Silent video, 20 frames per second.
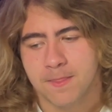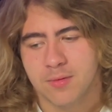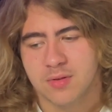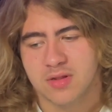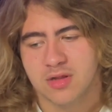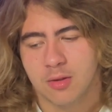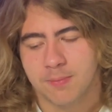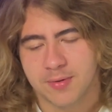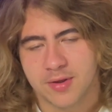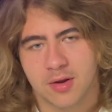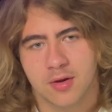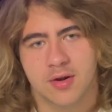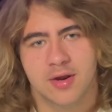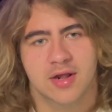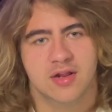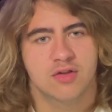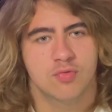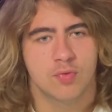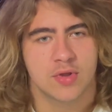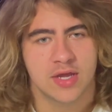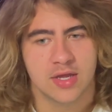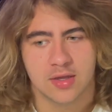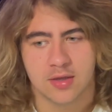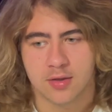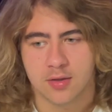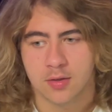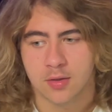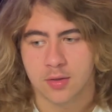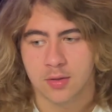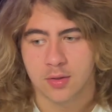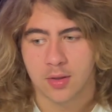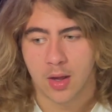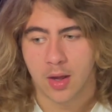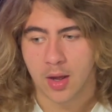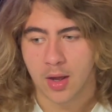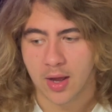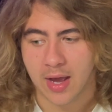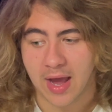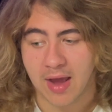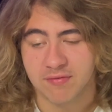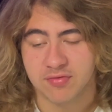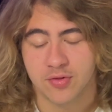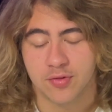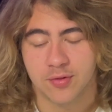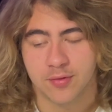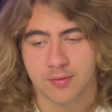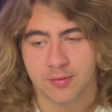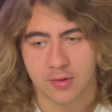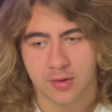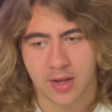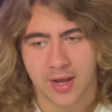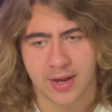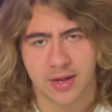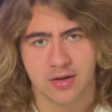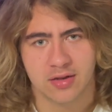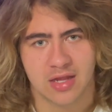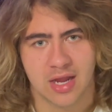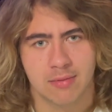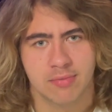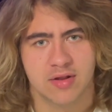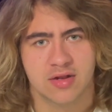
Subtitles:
So I'll be here next week after the Lions game.